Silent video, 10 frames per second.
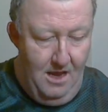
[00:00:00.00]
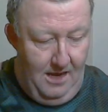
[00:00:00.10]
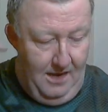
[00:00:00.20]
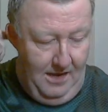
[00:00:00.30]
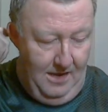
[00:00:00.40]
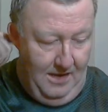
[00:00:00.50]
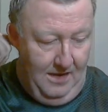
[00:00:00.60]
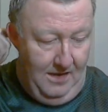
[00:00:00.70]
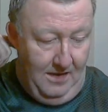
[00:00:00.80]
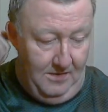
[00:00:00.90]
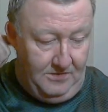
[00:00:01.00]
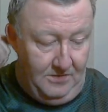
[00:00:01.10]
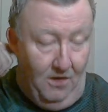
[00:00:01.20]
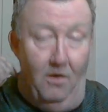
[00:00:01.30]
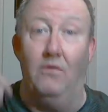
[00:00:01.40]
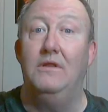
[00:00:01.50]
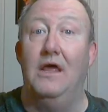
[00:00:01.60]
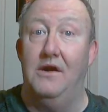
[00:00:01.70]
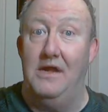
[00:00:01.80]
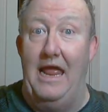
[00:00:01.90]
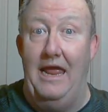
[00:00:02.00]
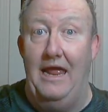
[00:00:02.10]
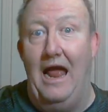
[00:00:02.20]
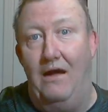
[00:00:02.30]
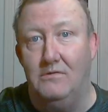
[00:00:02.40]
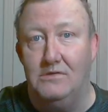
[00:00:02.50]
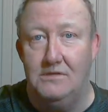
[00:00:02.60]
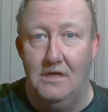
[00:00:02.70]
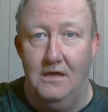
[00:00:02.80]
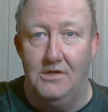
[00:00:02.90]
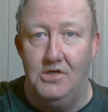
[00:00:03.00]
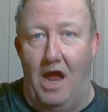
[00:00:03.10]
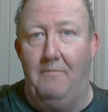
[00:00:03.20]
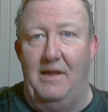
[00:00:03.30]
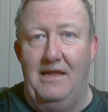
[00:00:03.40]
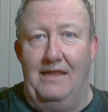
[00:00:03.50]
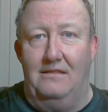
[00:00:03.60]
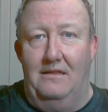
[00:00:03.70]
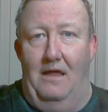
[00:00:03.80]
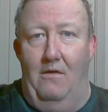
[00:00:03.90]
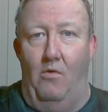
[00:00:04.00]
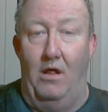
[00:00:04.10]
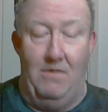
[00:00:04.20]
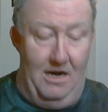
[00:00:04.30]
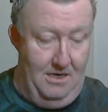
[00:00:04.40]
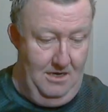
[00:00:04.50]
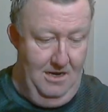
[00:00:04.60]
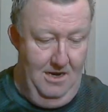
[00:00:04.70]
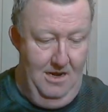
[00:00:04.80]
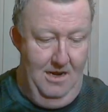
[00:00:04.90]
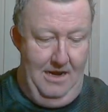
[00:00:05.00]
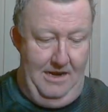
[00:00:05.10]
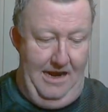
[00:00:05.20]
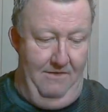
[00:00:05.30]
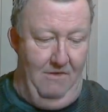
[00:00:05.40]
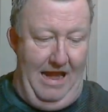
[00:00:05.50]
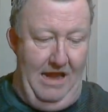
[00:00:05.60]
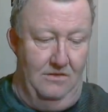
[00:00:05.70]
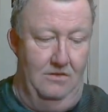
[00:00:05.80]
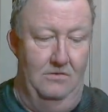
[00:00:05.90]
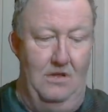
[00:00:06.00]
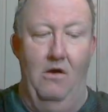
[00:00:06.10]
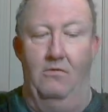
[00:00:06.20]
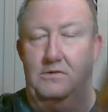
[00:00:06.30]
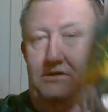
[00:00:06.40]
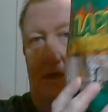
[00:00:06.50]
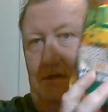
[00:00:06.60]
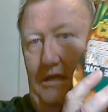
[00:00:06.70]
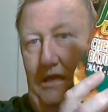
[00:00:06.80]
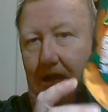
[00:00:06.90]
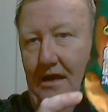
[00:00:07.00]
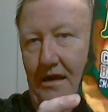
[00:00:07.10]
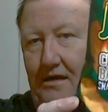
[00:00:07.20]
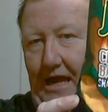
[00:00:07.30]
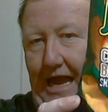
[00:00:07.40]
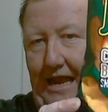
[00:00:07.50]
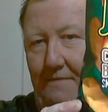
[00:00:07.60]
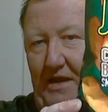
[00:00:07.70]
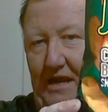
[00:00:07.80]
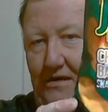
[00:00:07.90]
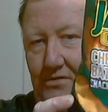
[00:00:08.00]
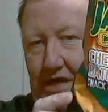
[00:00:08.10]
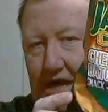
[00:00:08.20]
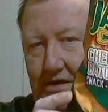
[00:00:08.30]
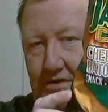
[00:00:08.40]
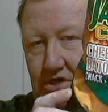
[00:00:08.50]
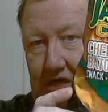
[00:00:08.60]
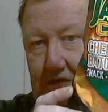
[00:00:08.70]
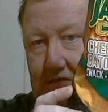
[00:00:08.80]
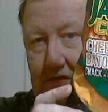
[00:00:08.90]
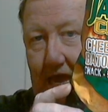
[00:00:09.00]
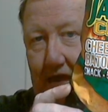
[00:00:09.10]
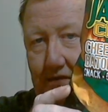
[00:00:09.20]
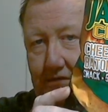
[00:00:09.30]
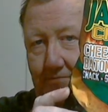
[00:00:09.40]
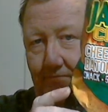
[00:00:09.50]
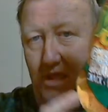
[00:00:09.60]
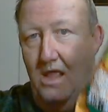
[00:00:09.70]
So, the other day, I was shopping at Walmart, and I ran into those. Jalapeno cheddar cheese sticks.